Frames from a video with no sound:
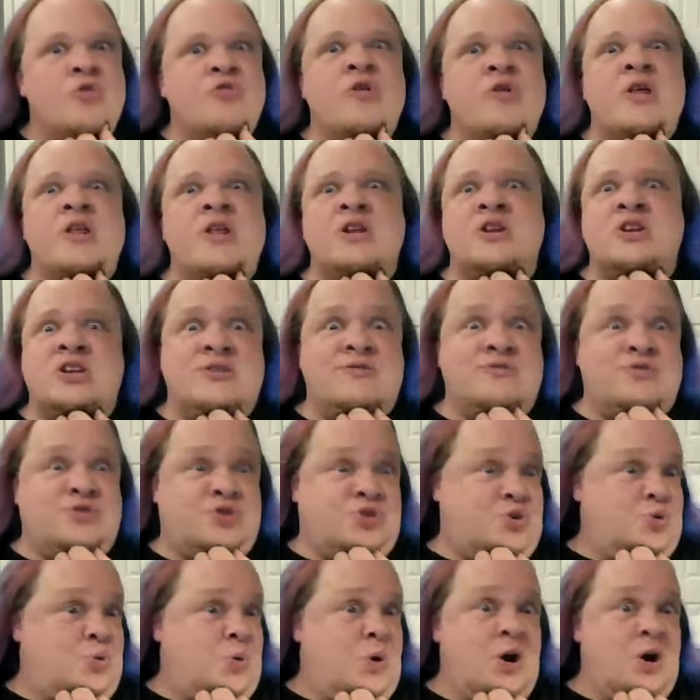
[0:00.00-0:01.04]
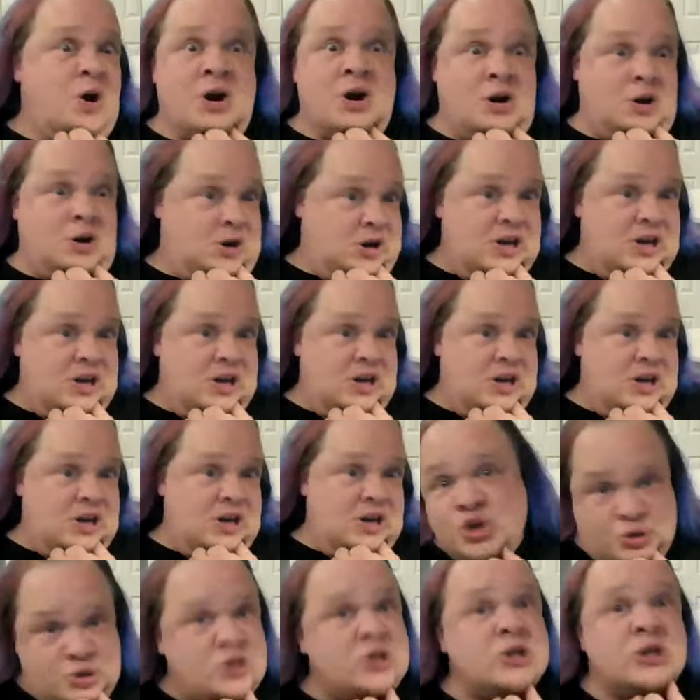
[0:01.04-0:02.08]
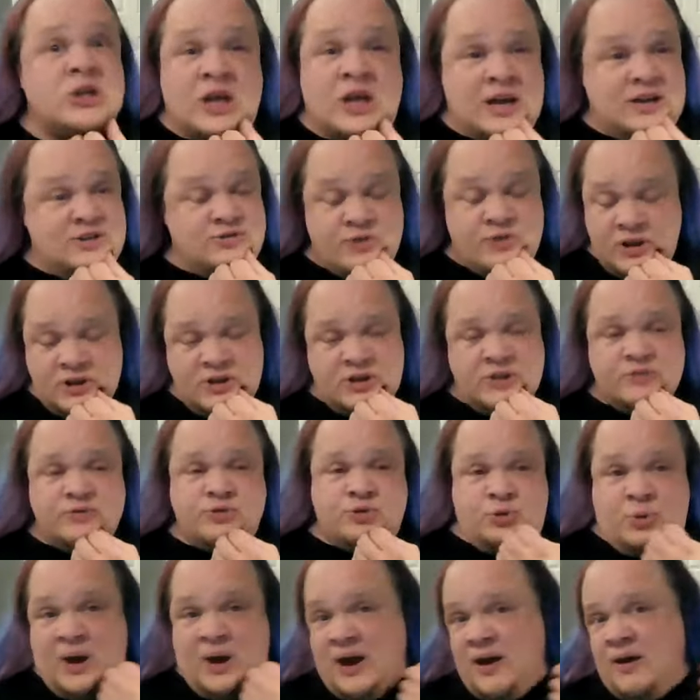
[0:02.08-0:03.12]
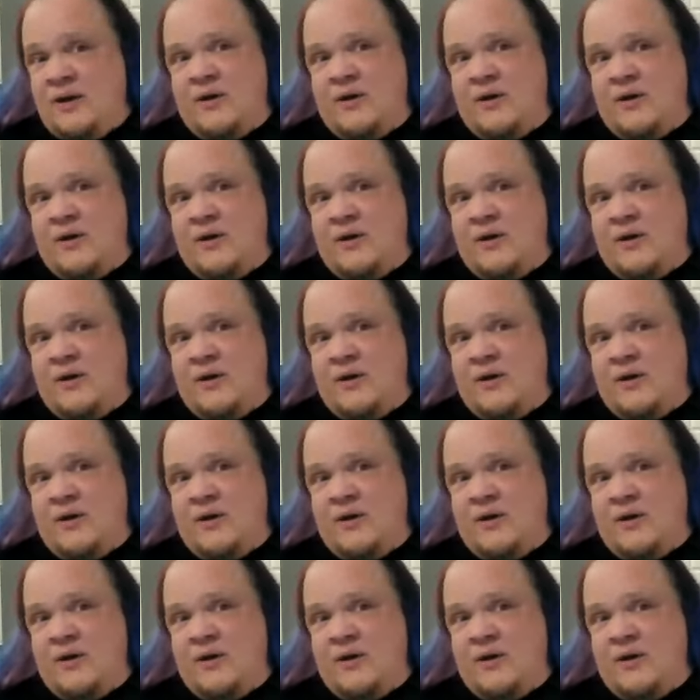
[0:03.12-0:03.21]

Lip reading: relatives who are institutionalized, relatives who